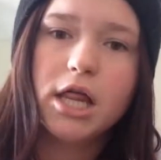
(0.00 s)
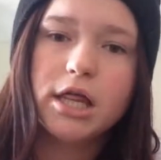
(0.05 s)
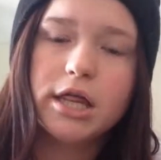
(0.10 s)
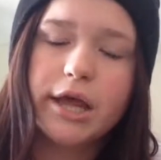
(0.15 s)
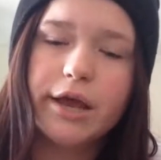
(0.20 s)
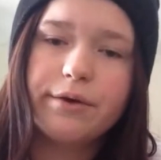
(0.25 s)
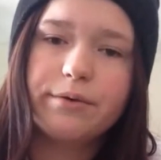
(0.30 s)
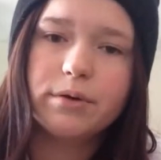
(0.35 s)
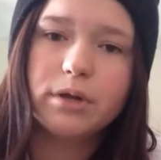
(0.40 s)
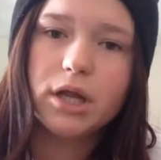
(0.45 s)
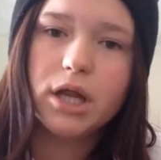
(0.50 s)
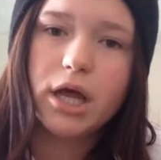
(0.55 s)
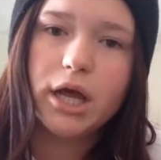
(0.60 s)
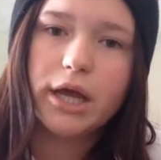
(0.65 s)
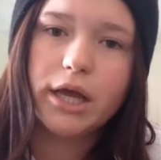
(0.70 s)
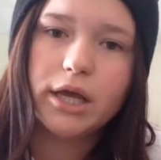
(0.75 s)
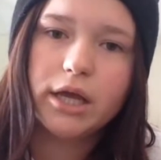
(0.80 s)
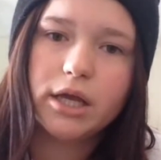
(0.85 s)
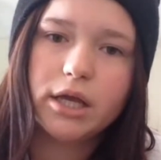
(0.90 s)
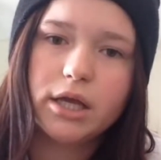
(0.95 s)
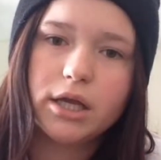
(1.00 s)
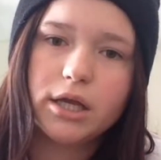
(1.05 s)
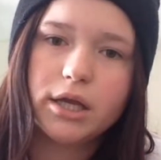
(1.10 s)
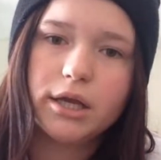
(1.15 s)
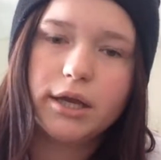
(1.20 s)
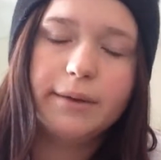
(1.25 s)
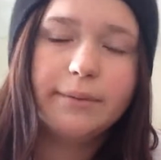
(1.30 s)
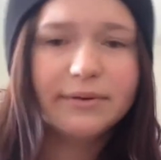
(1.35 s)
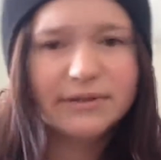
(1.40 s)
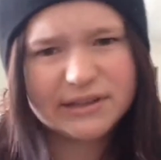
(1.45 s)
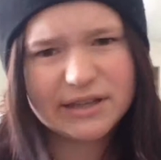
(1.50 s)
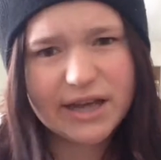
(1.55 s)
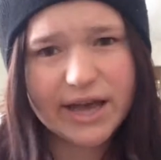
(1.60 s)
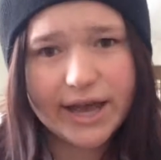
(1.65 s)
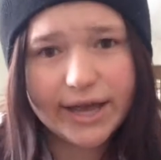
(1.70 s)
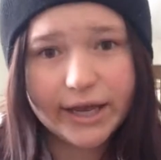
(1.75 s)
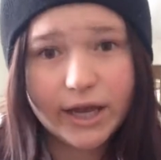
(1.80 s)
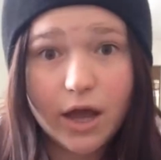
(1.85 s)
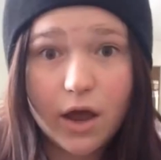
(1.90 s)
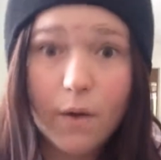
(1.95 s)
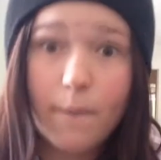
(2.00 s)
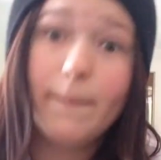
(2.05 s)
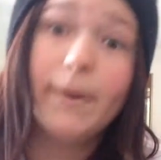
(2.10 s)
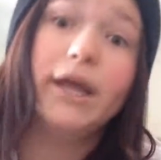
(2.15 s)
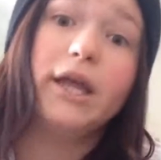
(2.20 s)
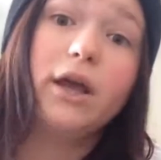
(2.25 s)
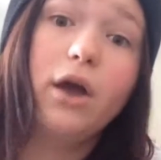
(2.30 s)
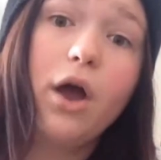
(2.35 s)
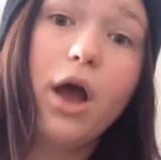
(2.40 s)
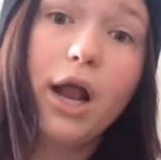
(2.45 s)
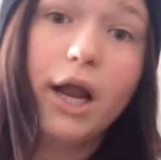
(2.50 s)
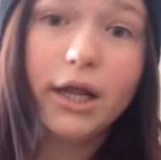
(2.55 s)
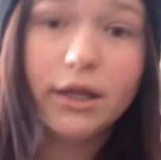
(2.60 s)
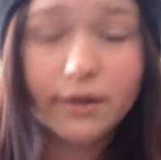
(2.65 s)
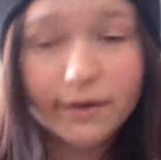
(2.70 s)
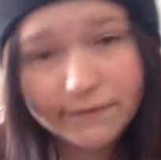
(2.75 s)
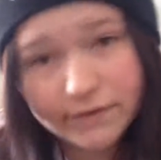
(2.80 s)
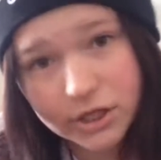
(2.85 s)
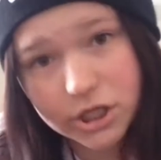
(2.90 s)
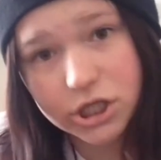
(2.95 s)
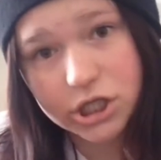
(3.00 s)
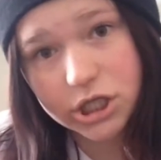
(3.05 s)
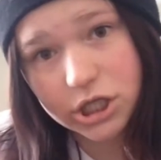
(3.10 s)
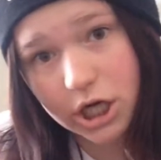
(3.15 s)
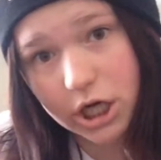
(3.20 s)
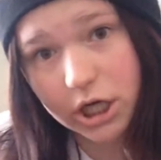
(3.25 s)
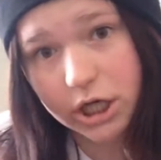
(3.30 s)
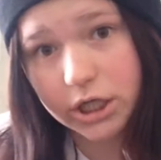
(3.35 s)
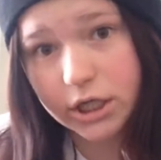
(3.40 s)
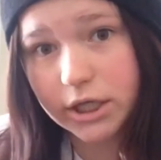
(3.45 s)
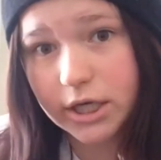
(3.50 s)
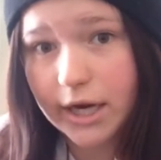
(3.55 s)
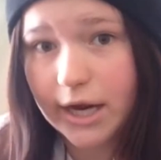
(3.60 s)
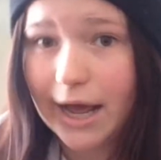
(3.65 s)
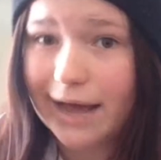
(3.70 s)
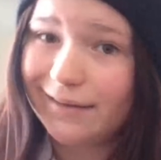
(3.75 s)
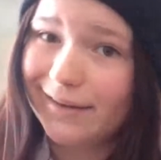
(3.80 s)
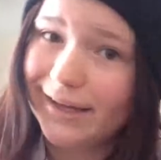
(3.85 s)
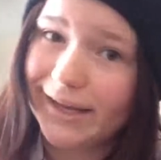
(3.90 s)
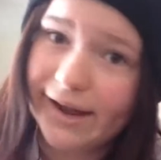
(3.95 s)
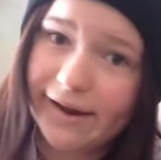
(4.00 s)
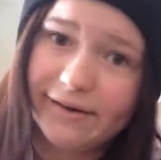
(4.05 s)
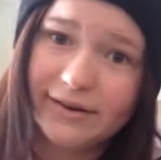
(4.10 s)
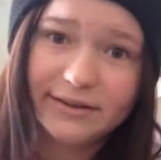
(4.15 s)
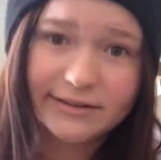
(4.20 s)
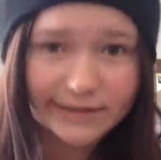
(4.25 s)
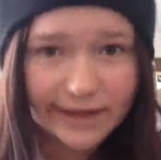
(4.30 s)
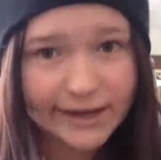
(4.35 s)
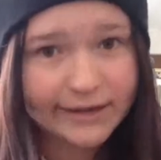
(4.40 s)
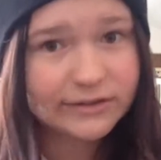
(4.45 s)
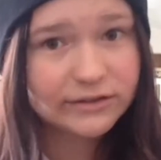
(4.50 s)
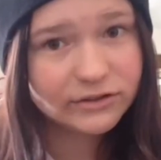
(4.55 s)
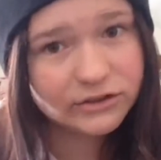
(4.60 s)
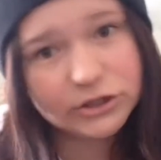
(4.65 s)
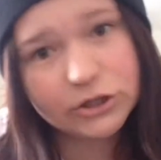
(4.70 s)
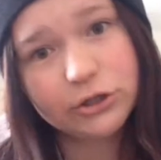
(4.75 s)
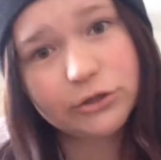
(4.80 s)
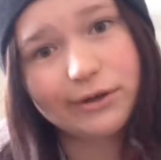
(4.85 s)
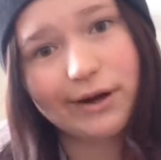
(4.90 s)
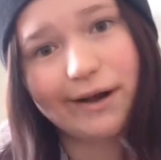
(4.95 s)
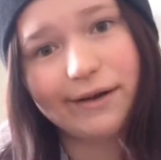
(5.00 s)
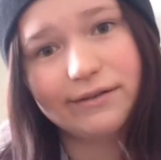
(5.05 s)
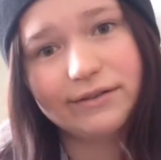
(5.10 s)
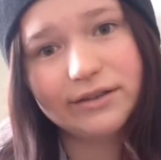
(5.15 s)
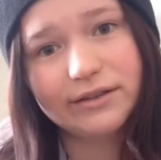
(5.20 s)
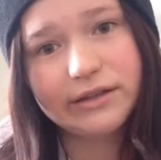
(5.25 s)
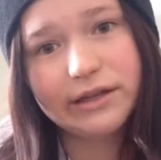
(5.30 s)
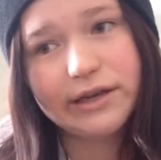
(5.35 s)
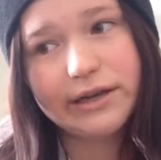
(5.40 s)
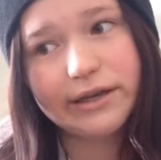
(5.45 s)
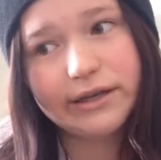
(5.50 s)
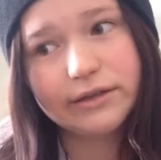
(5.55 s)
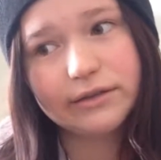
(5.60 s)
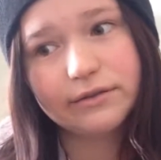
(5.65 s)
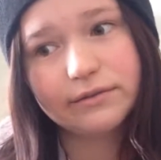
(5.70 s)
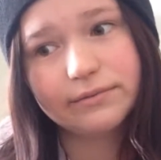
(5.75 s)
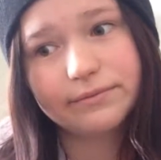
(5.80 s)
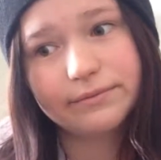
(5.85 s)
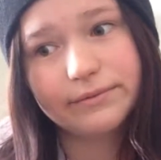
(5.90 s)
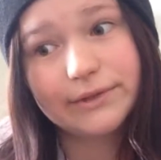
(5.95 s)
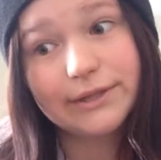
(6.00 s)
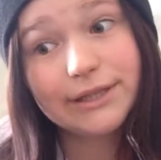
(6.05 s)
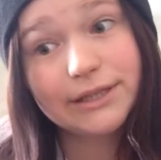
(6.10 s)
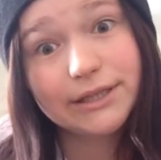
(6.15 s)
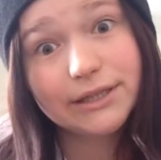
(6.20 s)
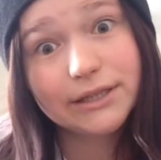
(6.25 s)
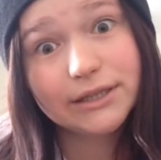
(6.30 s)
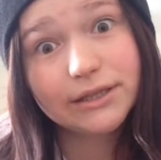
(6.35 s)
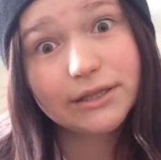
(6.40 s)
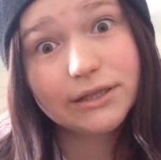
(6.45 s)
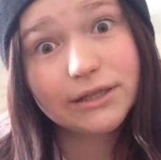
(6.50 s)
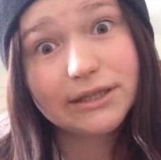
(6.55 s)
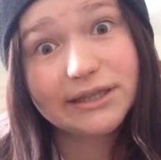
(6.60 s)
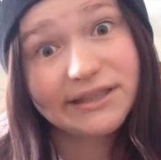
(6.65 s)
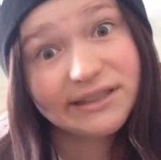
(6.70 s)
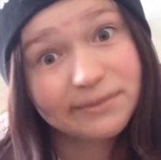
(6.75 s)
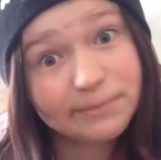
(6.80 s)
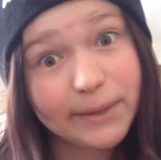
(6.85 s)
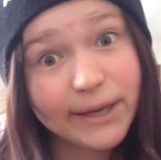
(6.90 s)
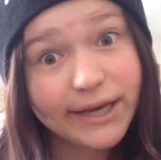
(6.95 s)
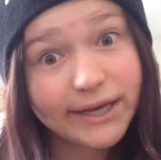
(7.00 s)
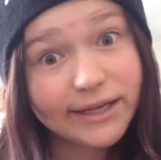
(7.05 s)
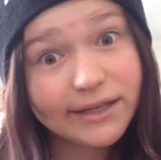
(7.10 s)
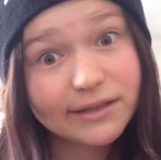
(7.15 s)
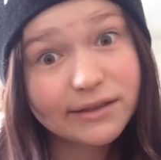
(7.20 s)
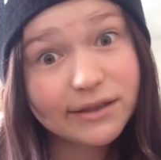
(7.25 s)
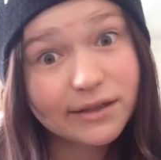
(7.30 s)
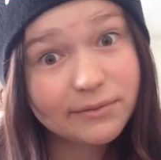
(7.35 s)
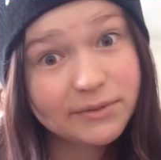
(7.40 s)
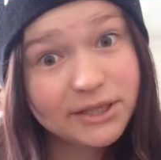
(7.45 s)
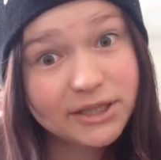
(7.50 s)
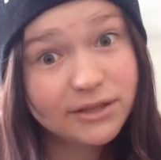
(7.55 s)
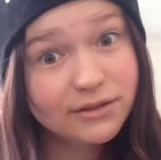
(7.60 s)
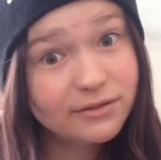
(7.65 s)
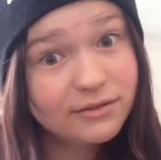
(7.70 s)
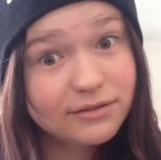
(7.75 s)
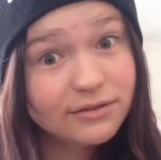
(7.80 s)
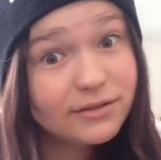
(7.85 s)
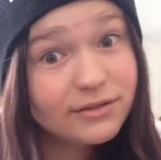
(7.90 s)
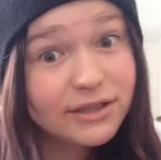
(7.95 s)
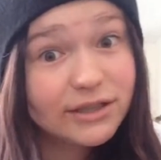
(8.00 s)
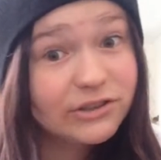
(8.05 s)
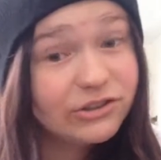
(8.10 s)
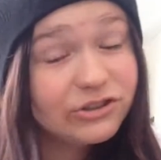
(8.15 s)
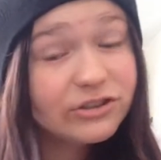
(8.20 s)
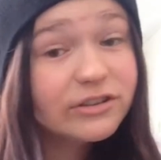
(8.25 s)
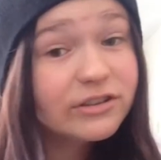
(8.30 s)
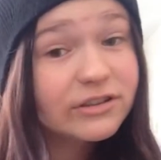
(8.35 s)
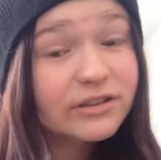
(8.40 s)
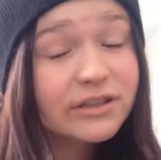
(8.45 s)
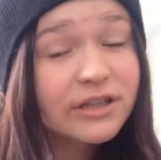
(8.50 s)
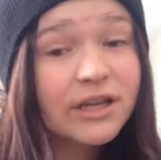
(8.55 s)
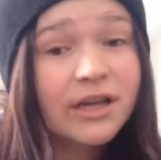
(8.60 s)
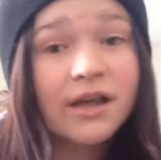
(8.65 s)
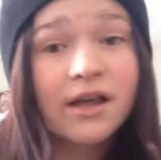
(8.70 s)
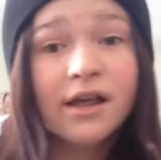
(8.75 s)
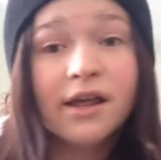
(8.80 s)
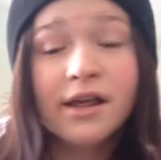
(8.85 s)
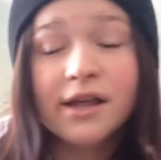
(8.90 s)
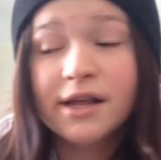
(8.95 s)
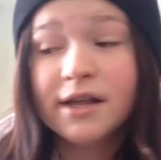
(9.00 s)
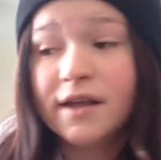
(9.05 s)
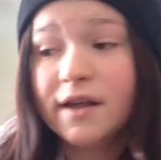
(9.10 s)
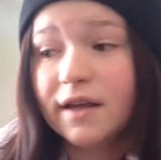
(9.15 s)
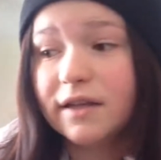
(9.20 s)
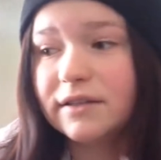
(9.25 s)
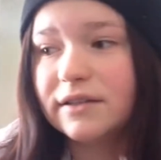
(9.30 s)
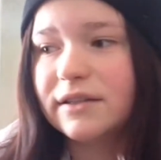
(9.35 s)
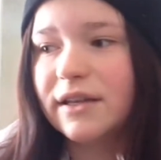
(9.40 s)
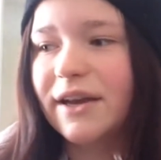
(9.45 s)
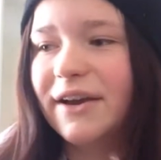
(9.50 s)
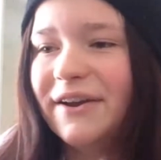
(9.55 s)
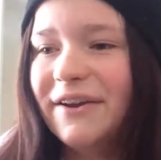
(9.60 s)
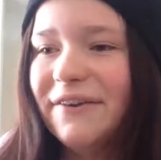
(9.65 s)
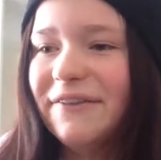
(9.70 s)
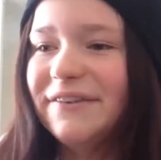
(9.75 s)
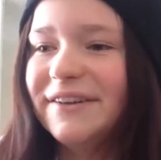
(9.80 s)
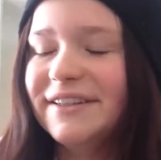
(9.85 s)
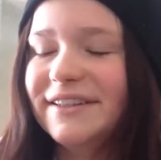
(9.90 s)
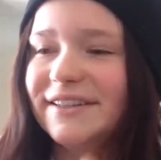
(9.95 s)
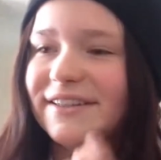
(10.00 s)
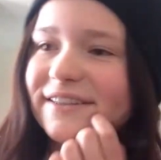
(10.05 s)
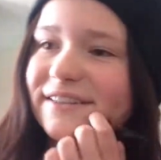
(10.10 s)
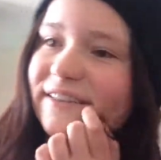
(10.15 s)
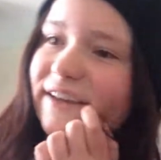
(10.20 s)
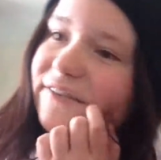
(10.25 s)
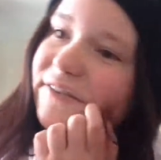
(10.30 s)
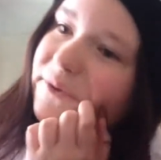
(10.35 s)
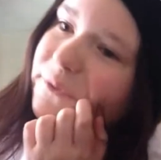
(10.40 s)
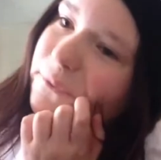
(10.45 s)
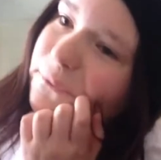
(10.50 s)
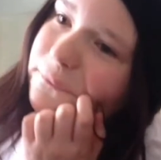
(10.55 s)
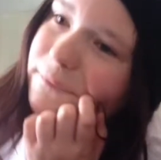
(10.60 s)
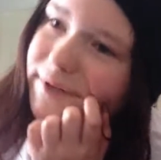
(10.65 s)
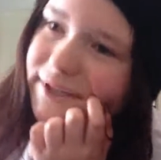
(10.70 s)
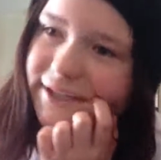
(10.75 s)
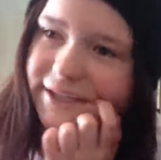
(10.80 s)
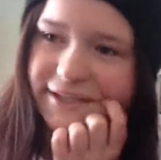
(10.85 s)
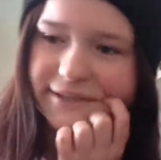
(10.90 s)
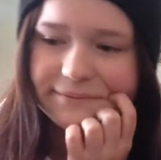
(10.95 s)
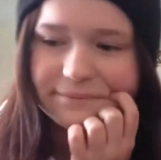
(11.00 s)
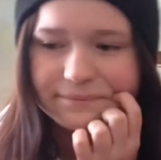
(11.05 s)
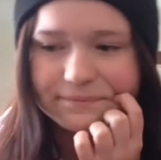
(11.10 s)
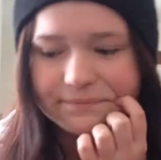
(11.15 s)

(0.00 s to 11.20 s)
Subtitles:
they were like, he was like, "Oh my god, I love your shirt. I like Harry Styles too." And I was like, he's bae. I mean, that's just. And so we took a selfie with Ricky,